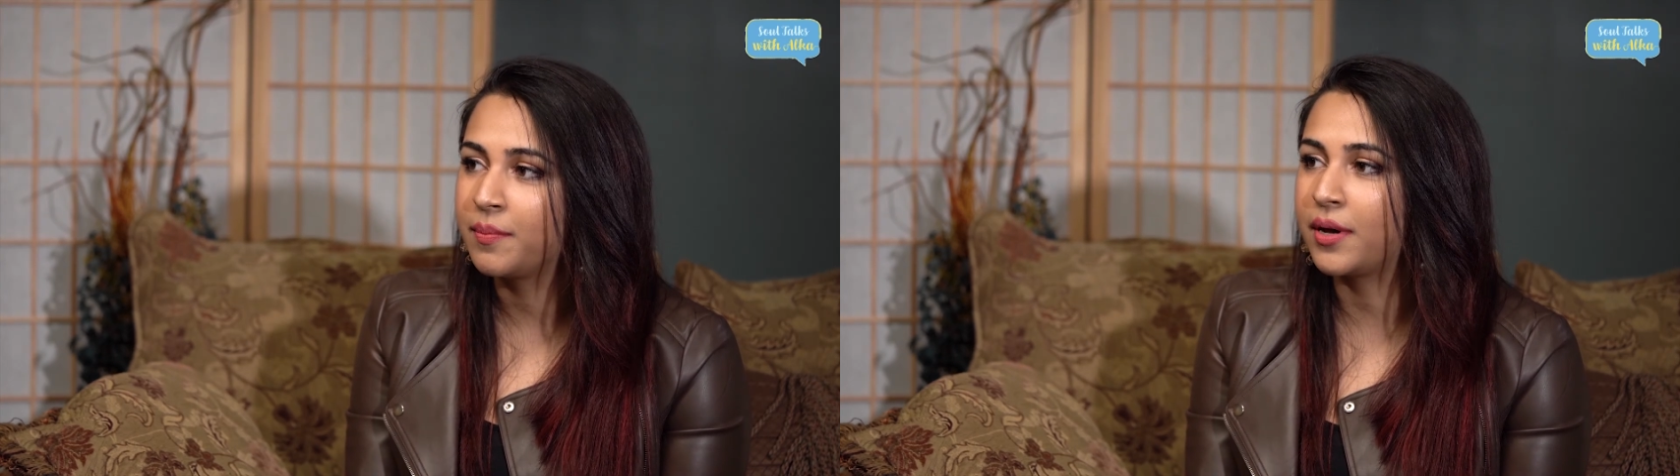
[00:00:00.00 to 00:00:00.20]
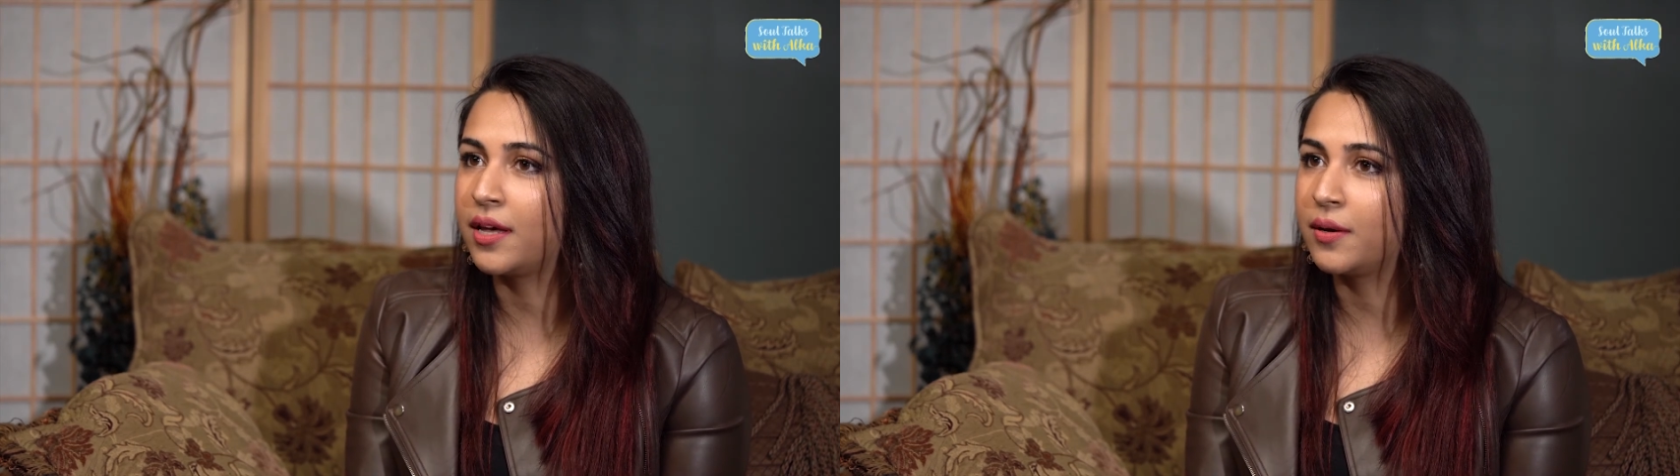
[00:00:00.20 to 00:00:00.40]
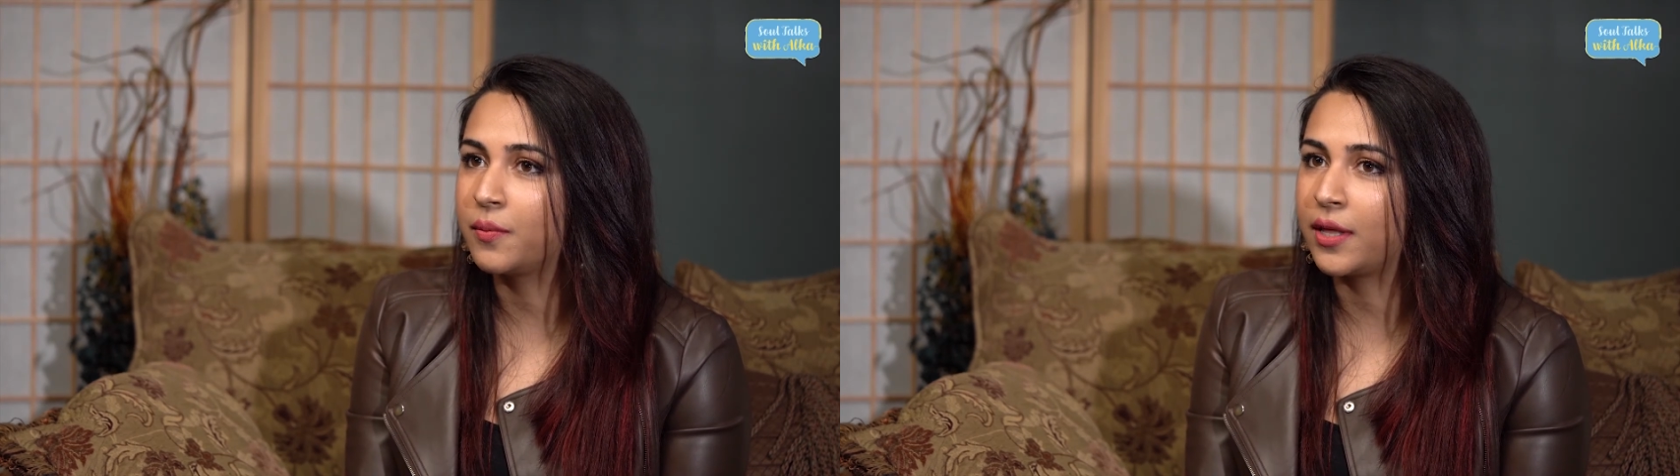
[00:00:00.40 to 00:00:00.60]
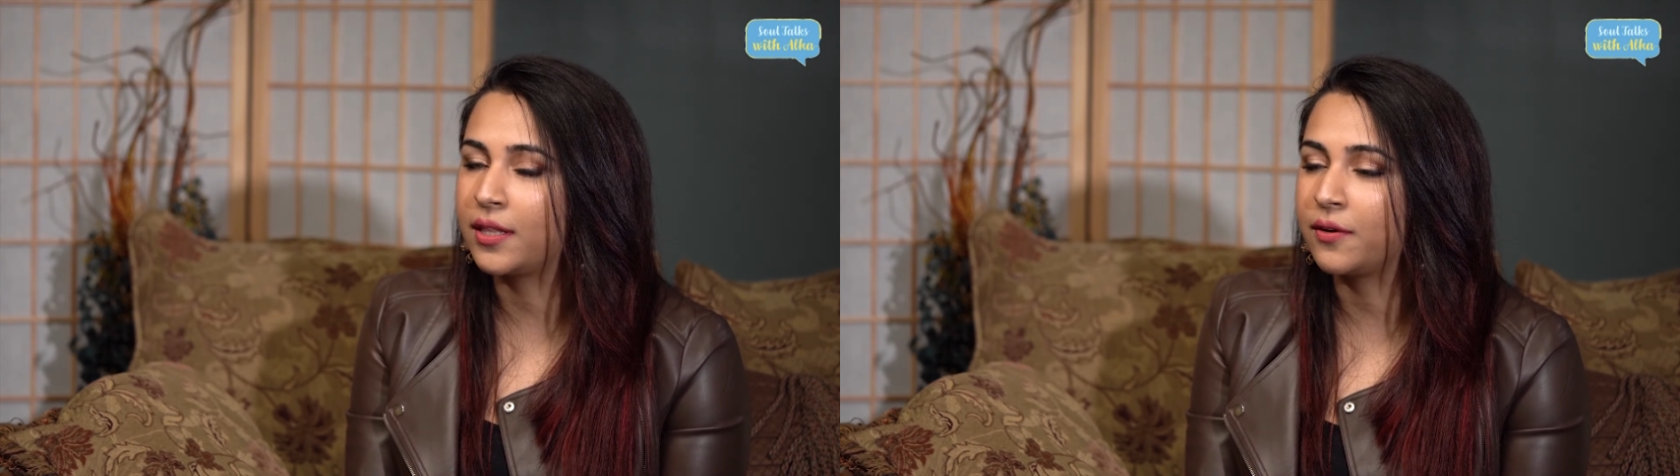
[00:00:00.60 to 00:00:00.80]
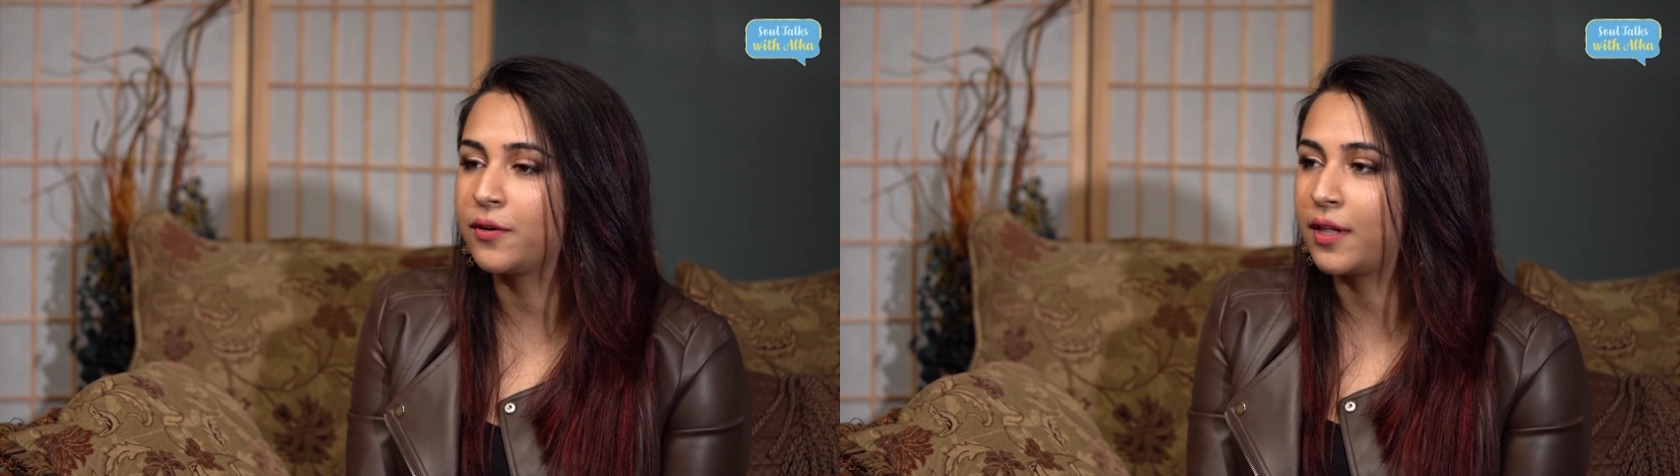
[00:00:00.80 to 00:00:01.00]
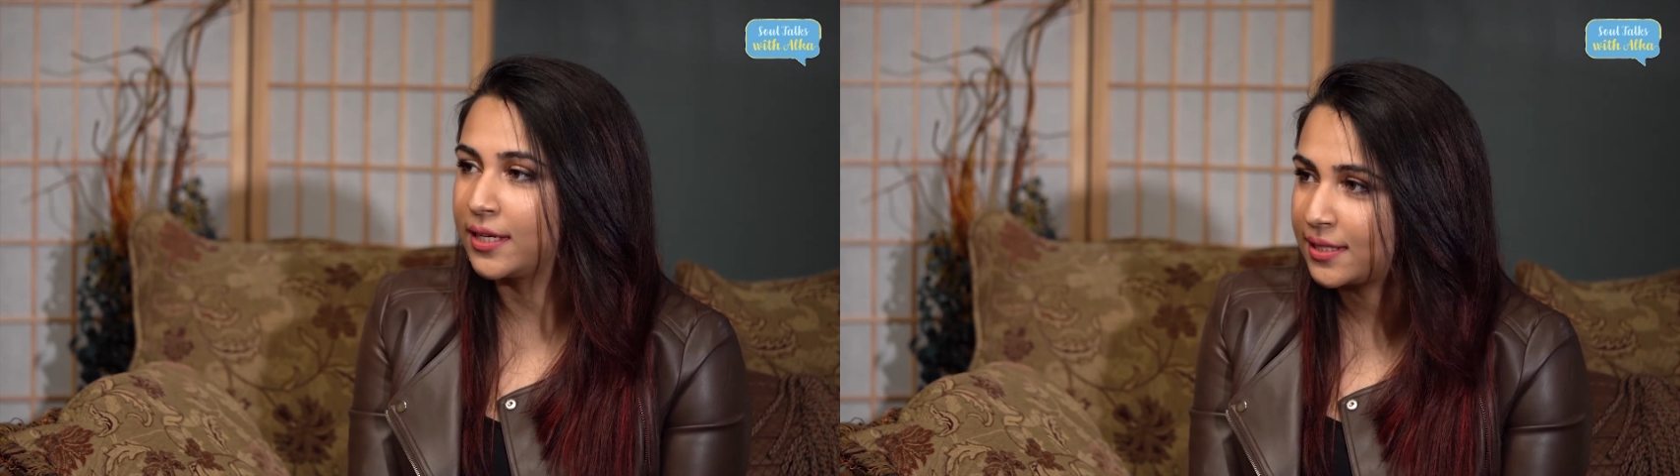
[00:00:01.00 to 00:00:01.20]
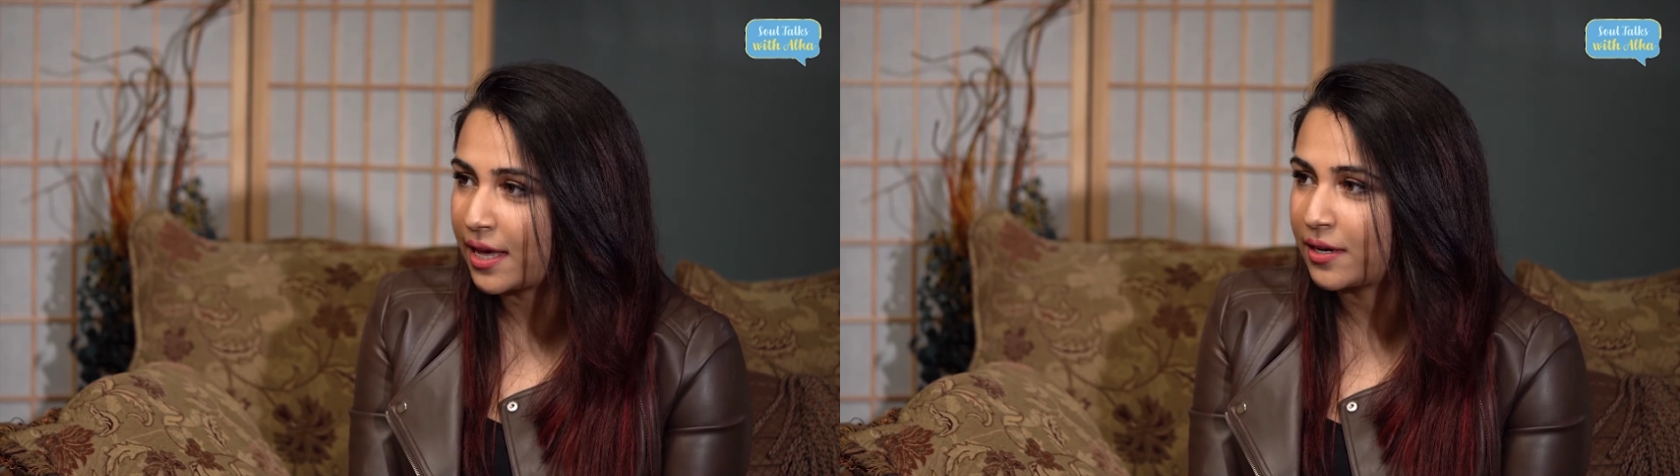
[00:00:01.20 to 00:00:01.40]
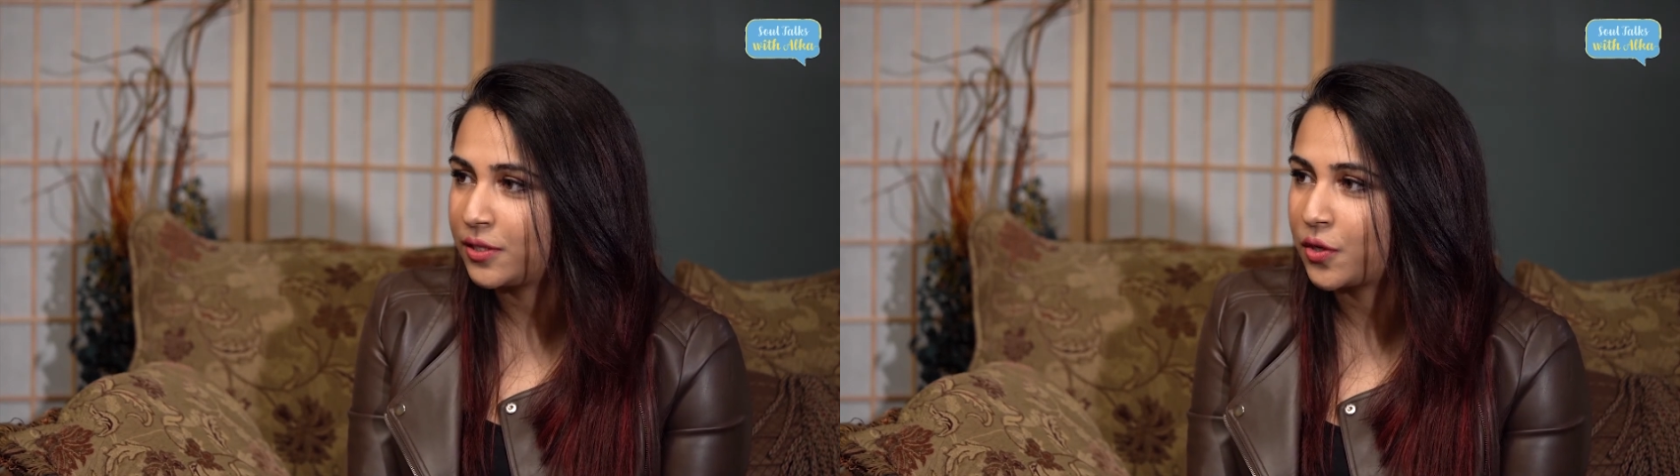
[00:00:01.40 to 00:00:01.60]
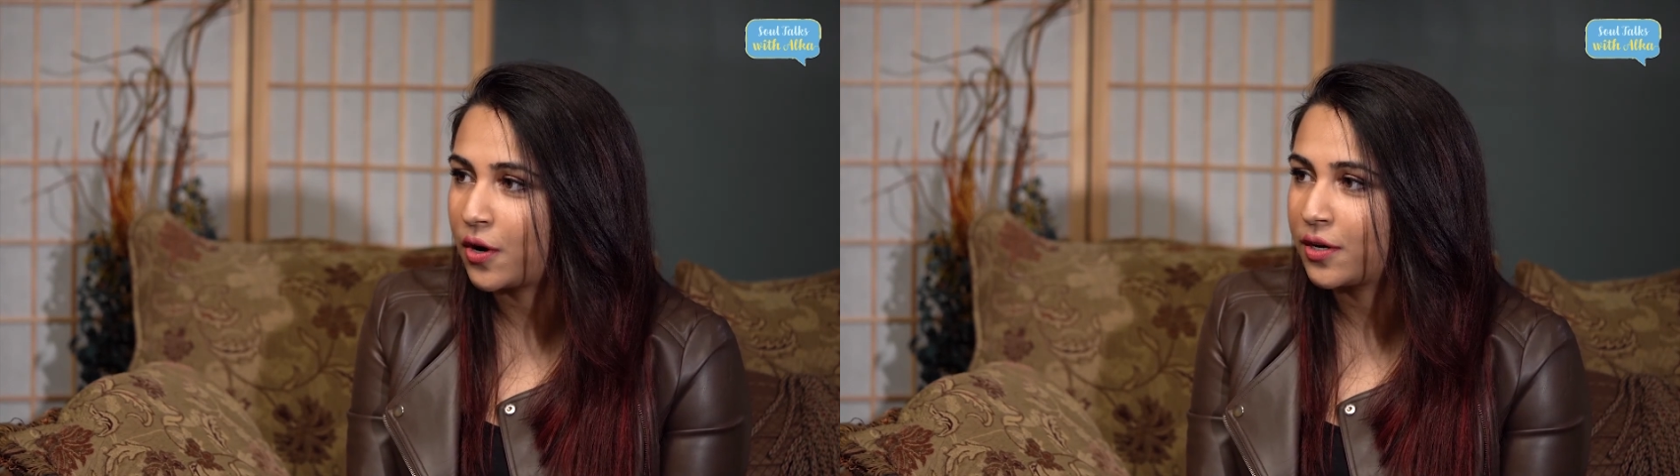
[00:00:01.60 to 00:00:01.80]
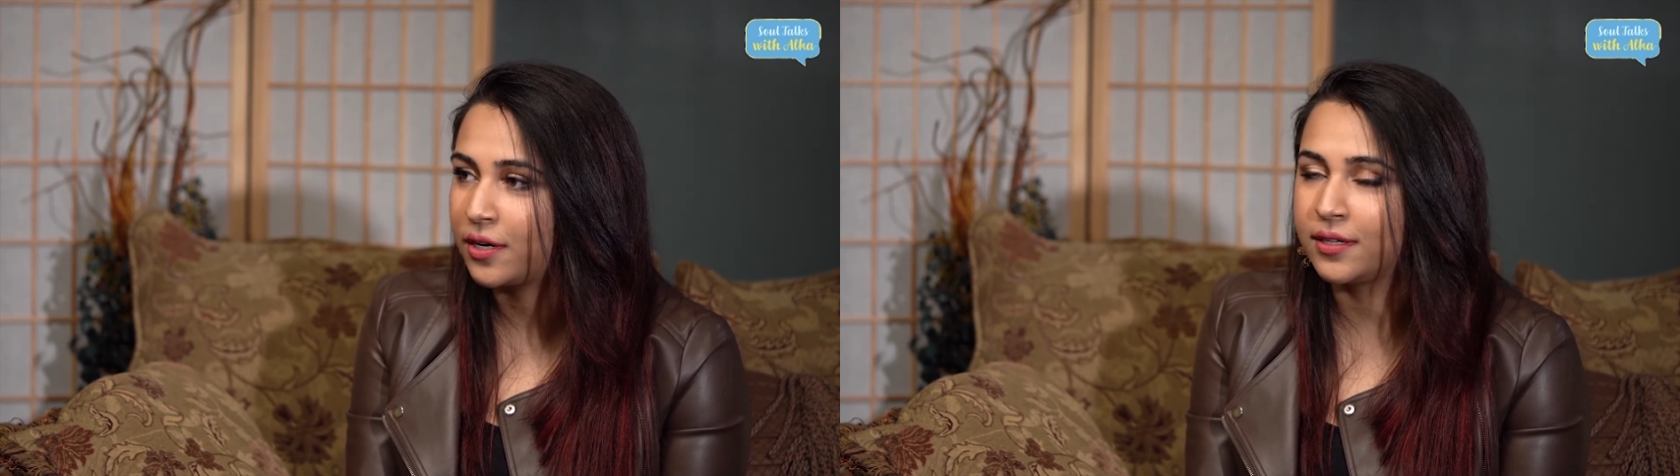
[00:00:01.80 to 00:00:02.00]
but when they realized they had a
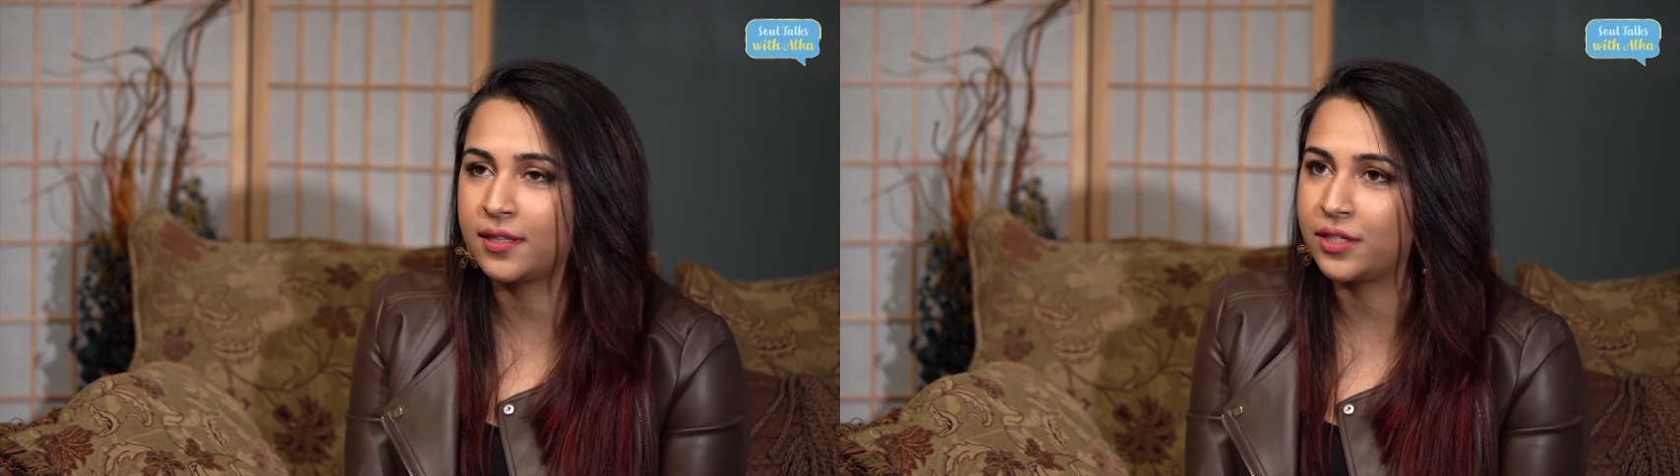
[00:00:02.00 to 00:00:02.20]
daughter,